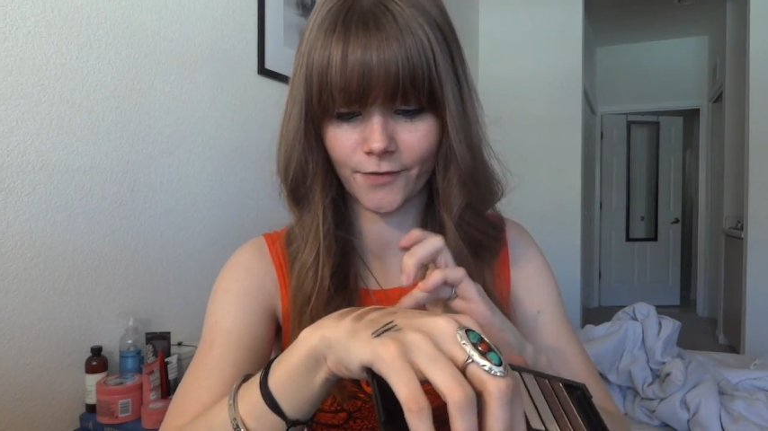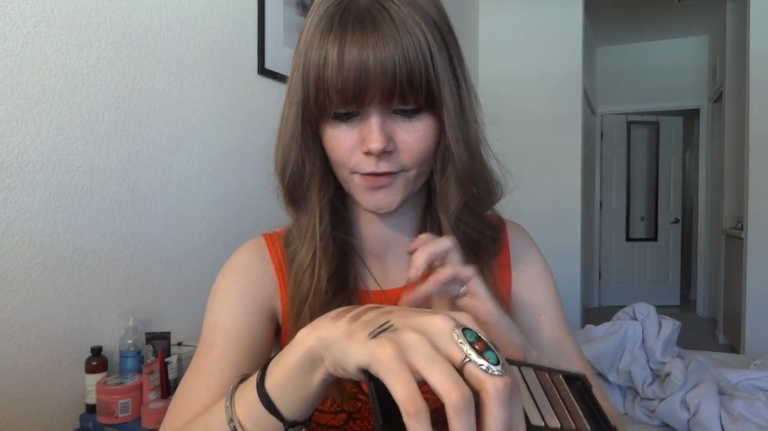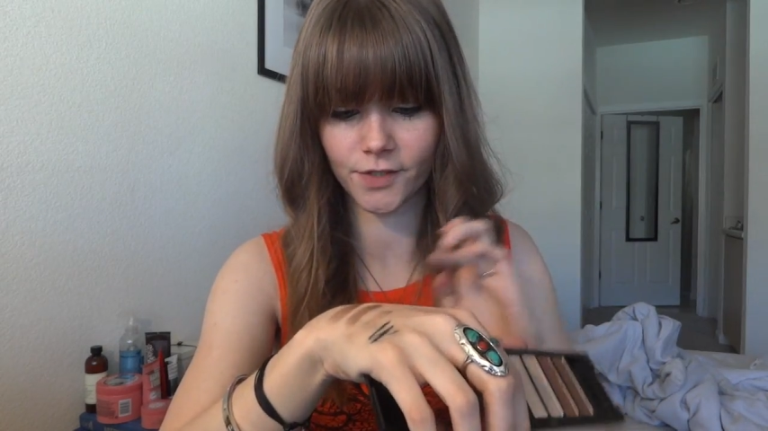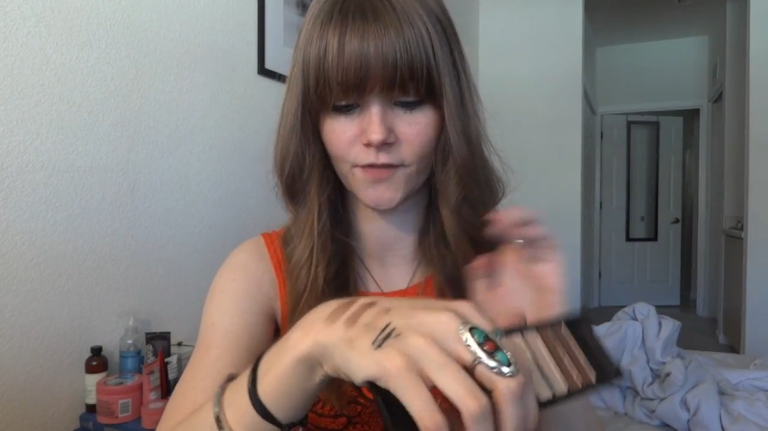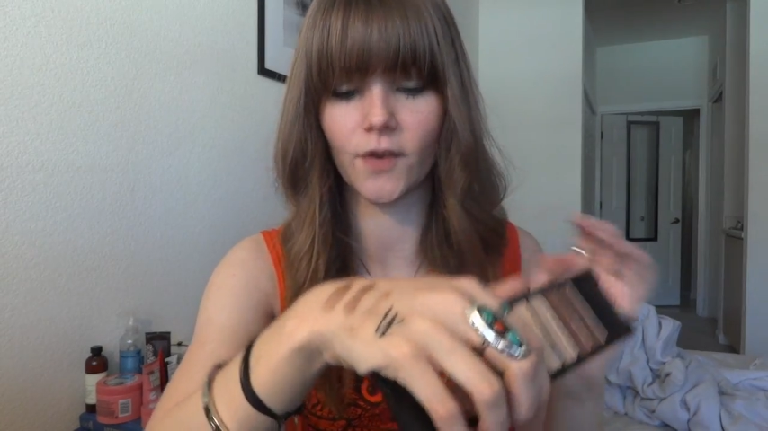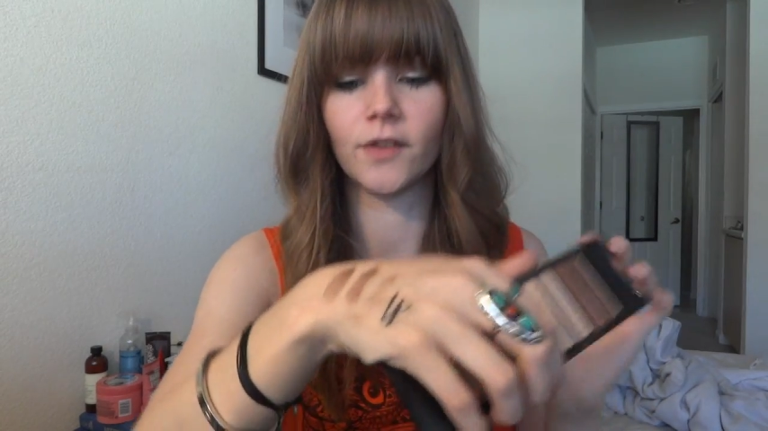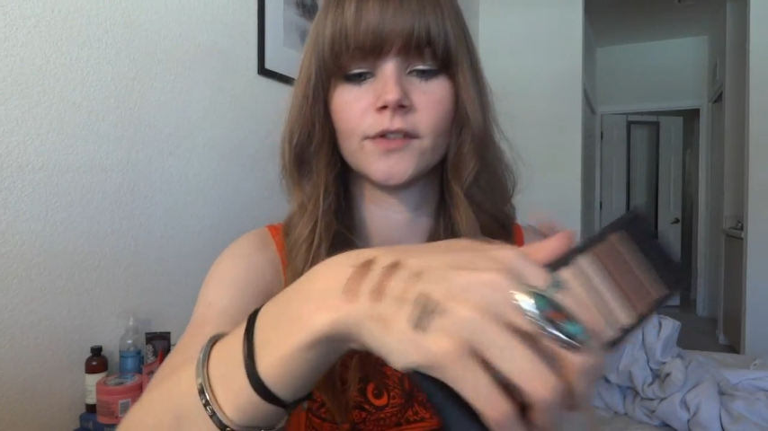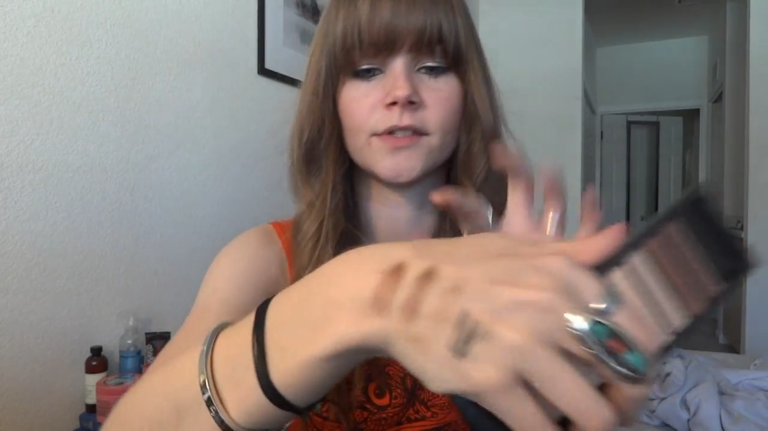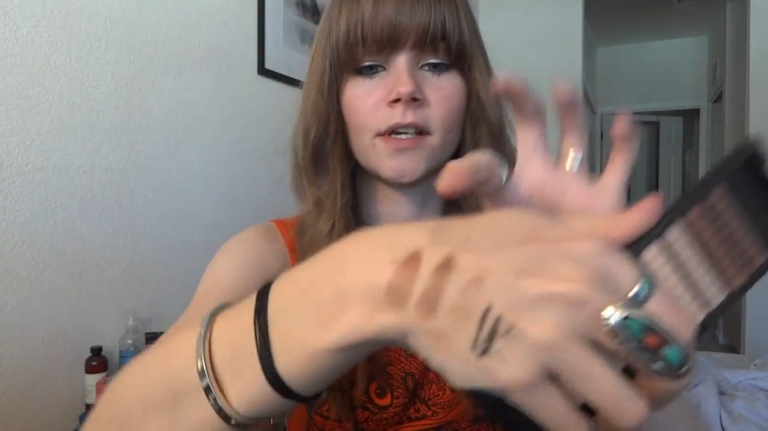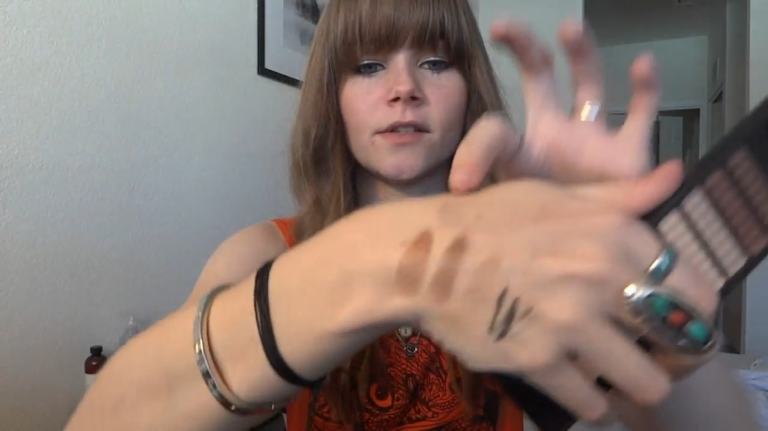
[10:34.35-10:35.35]
first of all.
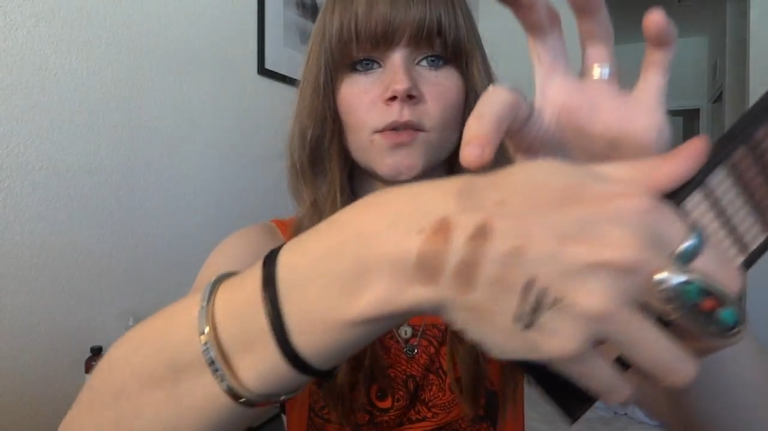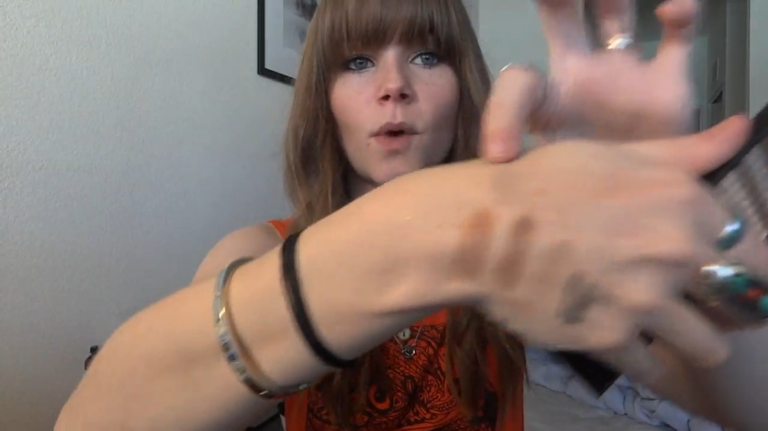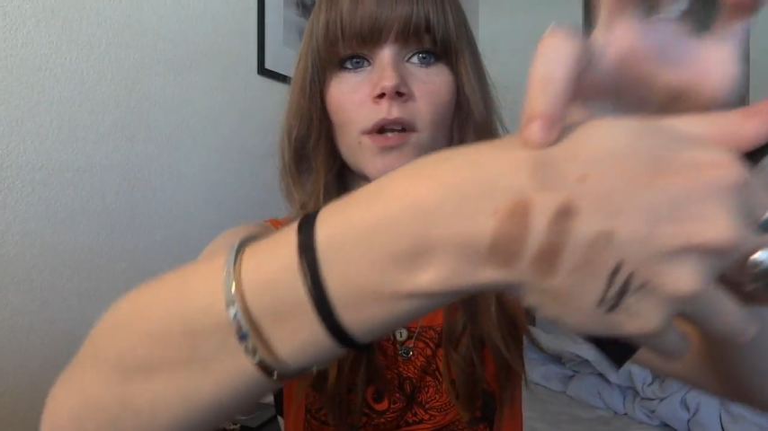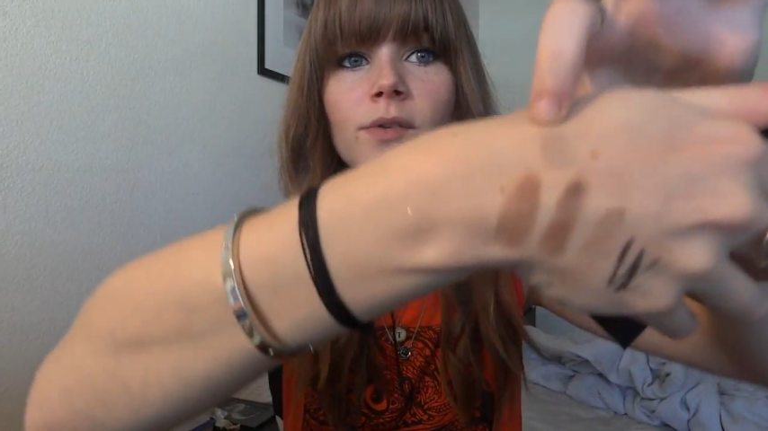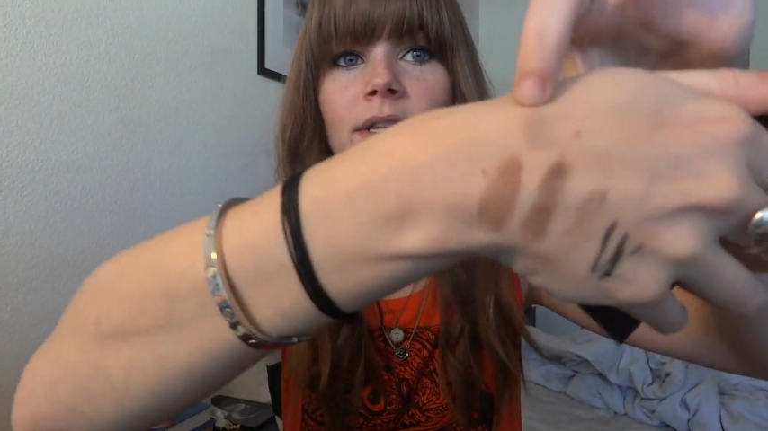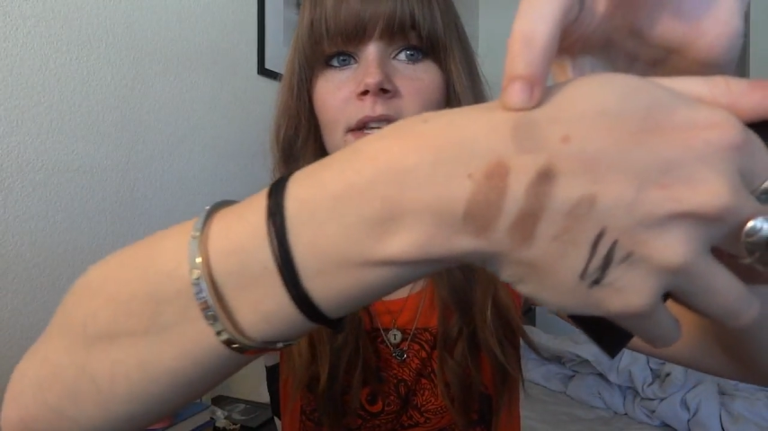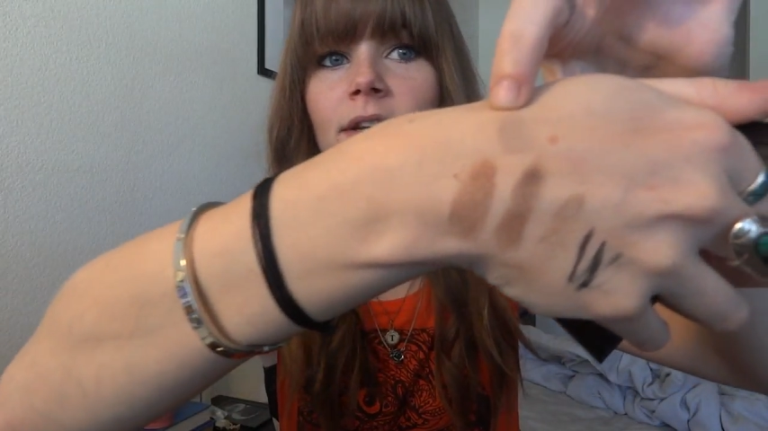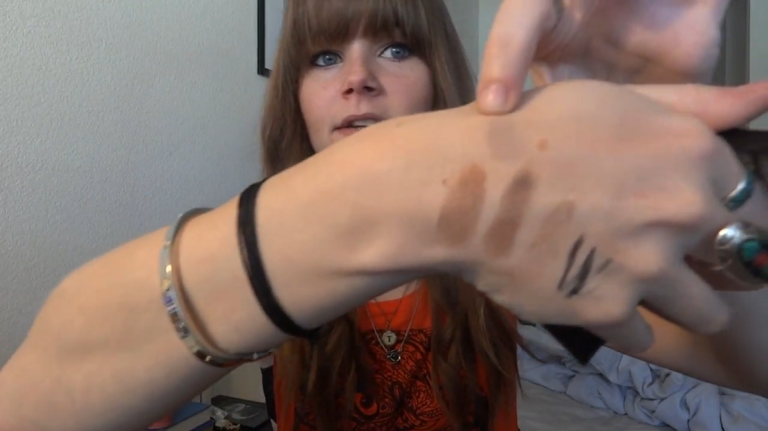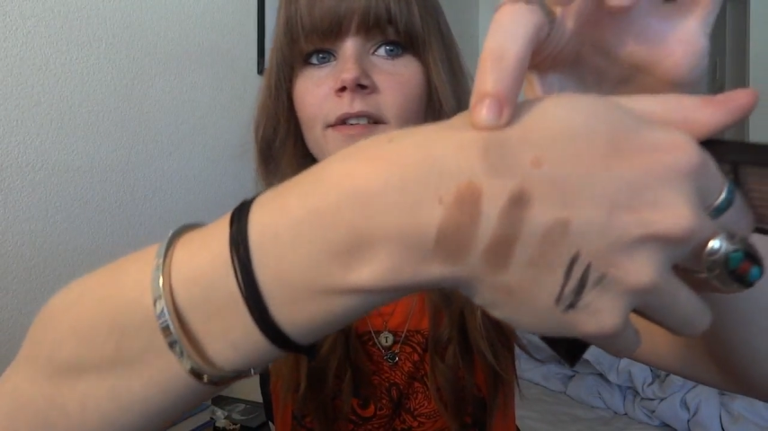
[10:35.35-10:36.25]
There's like a swatch right there.